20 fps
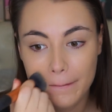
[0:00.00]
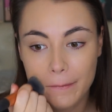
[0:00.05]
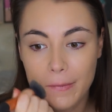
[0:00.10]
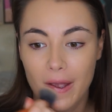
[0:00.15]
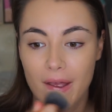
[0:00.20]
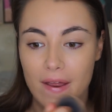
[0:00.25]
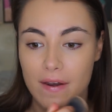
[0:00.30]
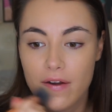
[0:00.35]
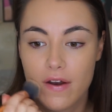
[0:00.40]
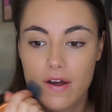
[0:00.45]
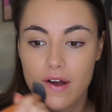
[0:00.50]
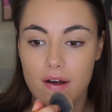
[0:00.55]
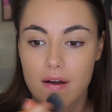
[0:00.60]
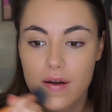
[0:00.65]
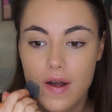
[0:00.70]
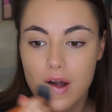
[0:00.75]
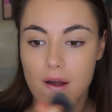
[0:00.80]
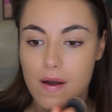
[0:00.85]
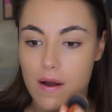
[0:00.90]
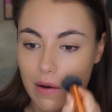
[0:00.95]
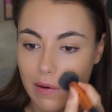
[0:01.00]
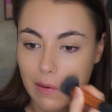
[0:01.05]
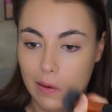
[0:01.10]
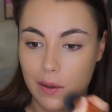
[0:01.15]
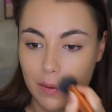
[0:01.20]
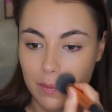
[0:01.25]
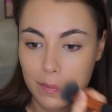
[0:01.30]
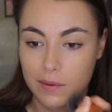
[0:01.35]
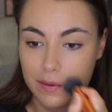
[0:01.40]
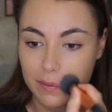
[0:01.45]
then
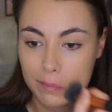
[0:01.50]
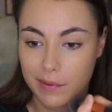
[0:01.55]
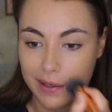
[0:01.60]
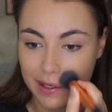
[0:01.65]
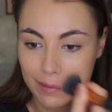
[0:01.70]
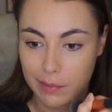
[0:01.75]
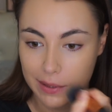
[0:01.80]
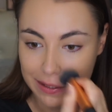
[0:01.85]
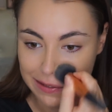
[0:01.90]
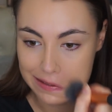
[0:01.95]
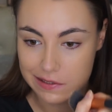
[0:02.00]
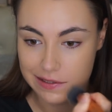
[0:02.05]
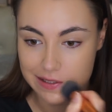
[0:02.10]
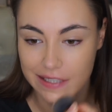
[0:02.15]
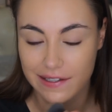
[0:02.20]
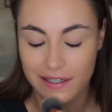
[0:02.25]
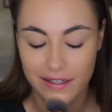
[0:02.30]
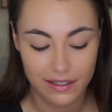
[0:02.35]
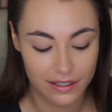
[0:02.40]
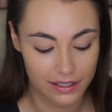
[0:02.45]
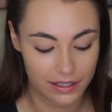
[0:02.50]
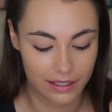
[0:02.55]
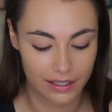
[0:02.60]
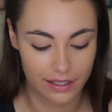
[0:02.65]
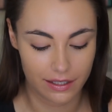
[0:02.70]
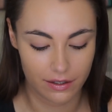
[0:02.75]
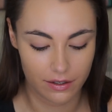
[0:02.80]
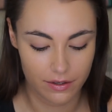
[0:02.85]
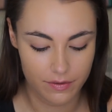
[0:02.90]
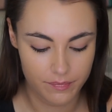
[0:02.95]
I would maybe steer
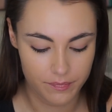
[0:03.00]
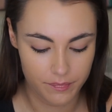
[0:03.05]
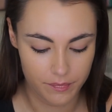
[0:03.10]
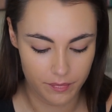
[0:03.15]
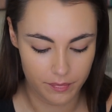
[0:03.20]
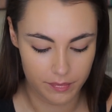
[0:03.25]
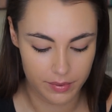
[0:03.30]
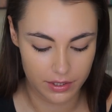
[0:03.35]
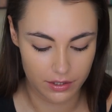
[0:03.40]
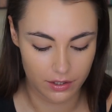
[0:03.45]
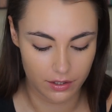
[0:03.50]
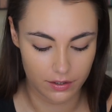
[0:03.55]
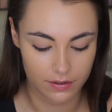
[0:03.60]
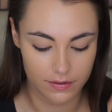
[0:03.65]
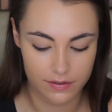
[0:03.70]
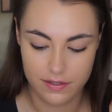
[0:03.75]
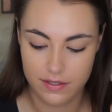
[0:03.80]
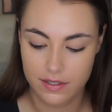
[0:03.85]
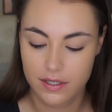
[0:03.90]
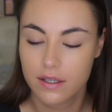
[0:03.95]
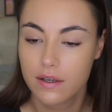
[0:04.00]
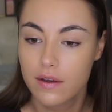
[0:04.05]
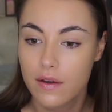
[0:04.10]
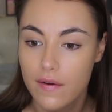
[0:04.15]
clear because